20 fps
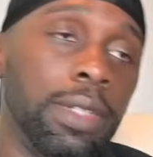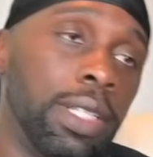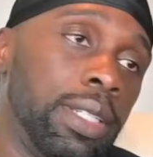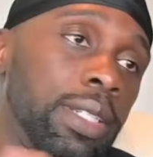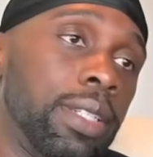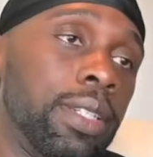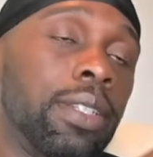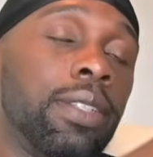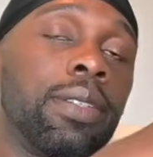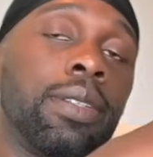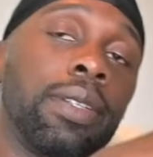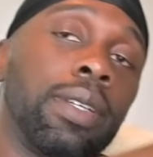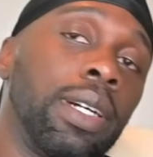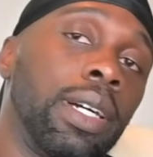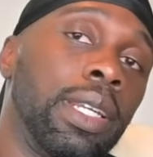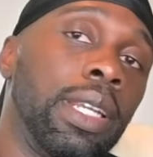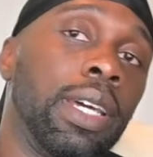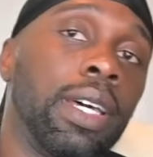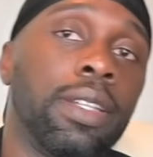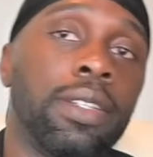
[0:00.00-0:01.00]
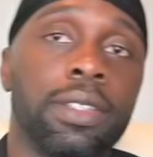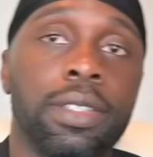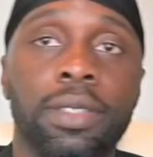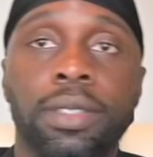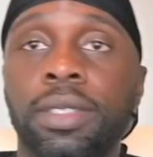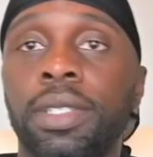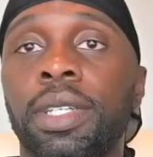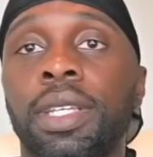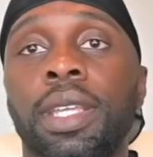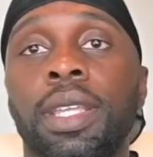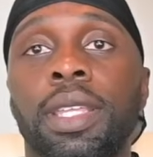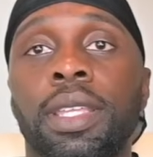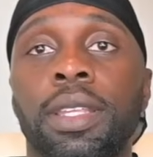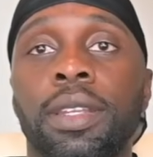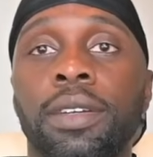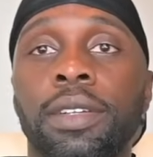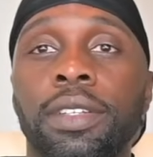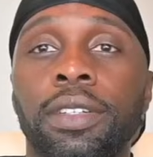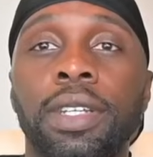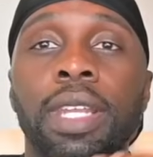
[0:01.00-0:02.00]
This is another,
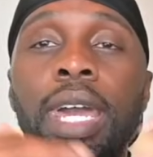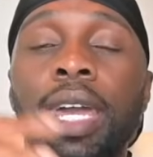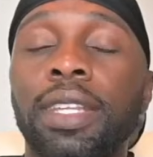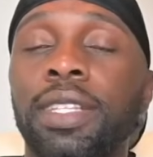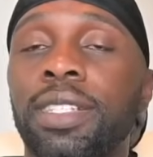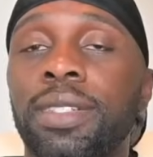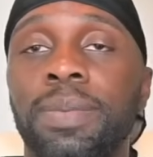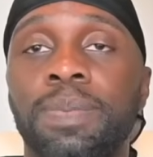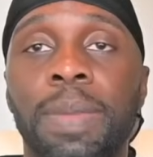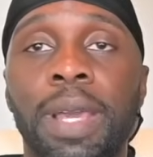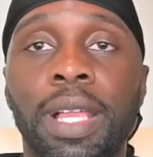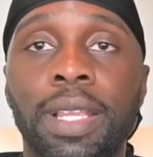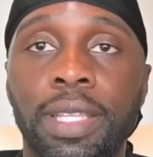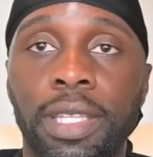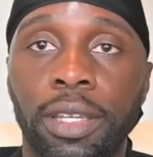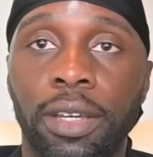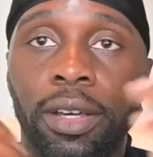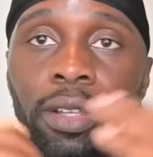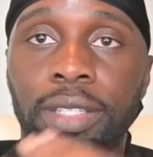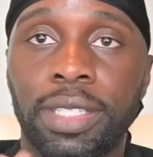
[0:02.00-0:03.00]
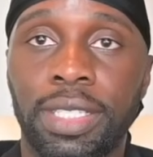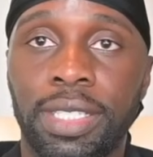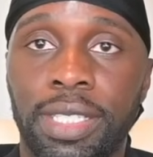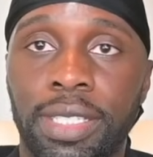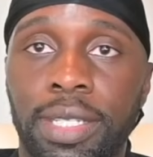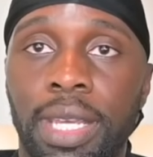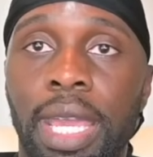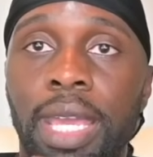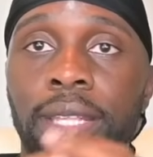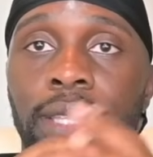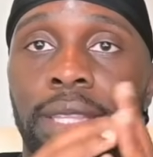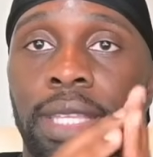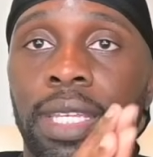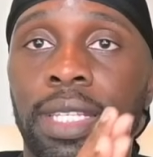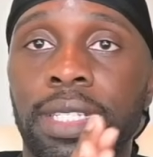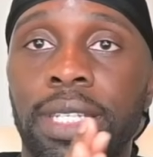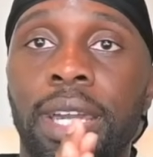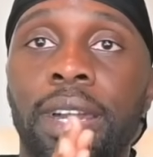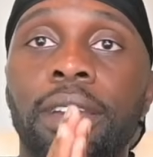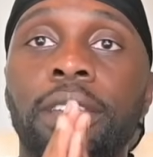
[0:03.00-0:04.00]
you're not spelling all these
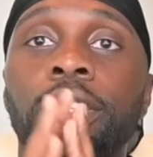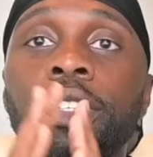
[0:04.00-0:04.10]
things out.